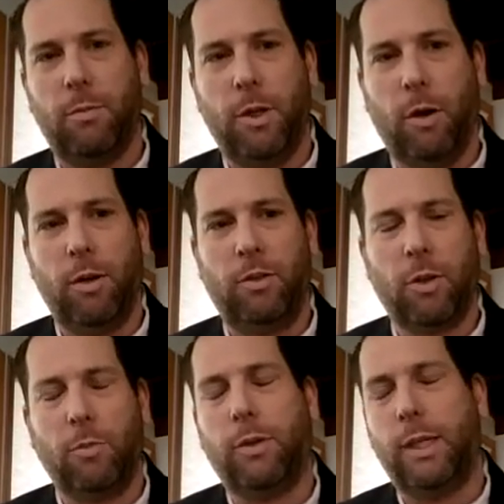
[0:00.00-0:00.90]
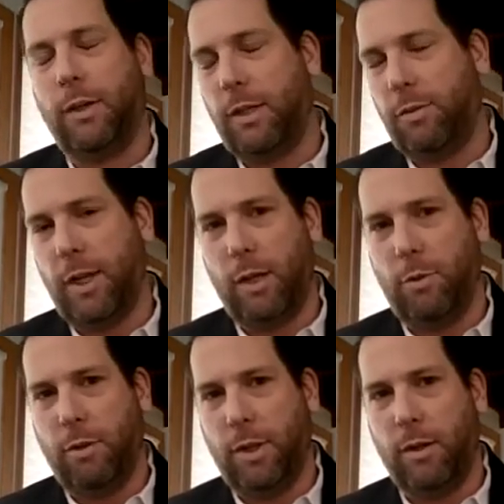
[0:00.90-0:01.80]
you know, it's a completely different
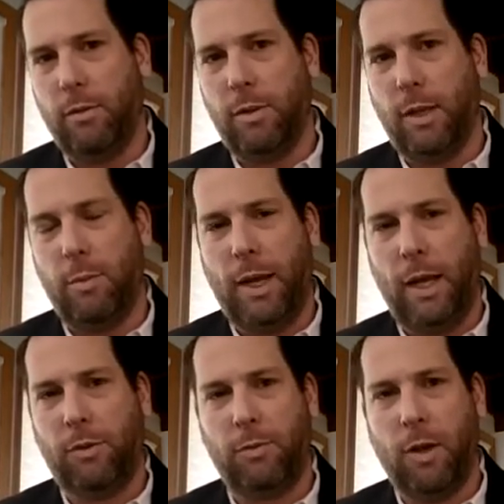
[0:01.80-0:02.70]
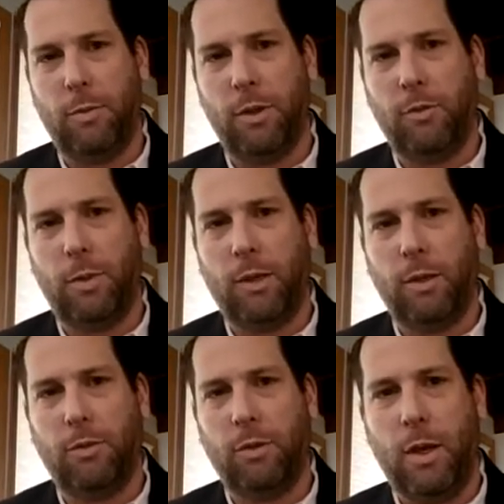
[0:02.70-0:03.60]
animal than the passive companies,
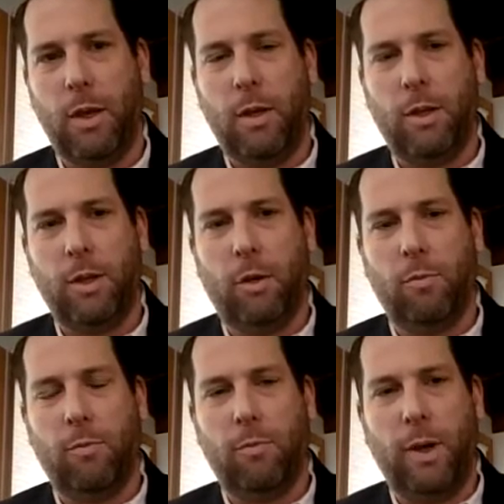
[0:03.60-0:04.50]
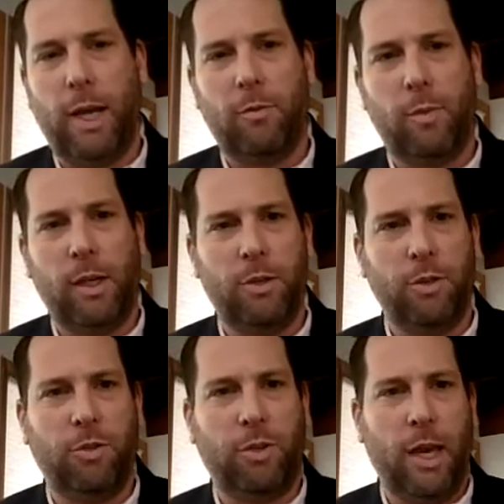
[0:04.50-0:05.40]
because, you know, active
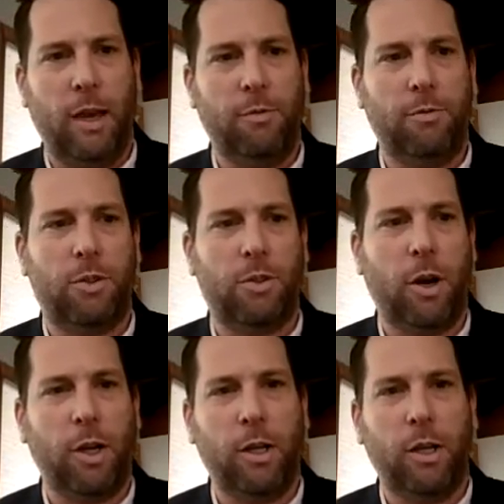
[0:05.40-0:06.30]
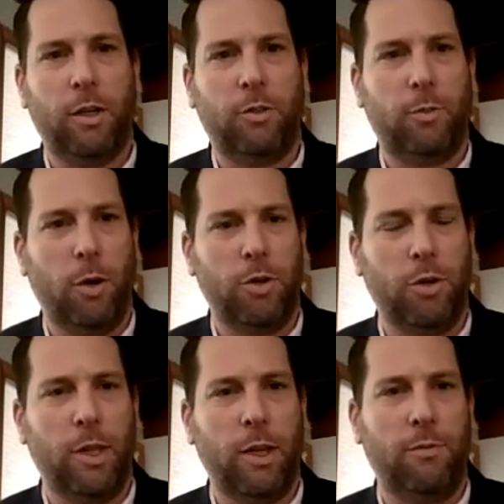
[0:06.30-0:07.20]
managers have targeted
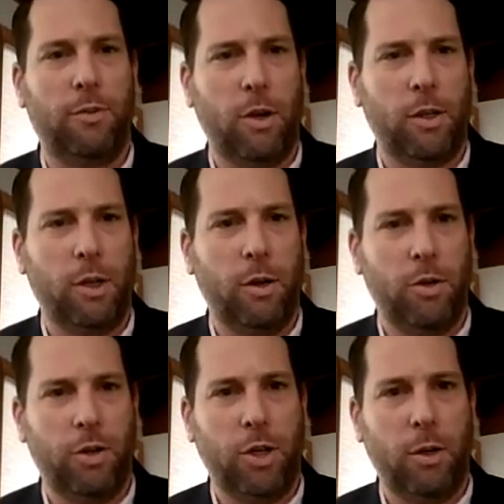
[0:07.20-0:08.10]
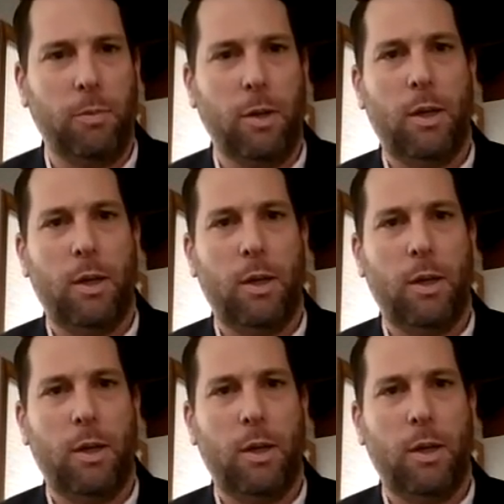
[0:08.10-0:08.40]
exposure, they have targeted ownership,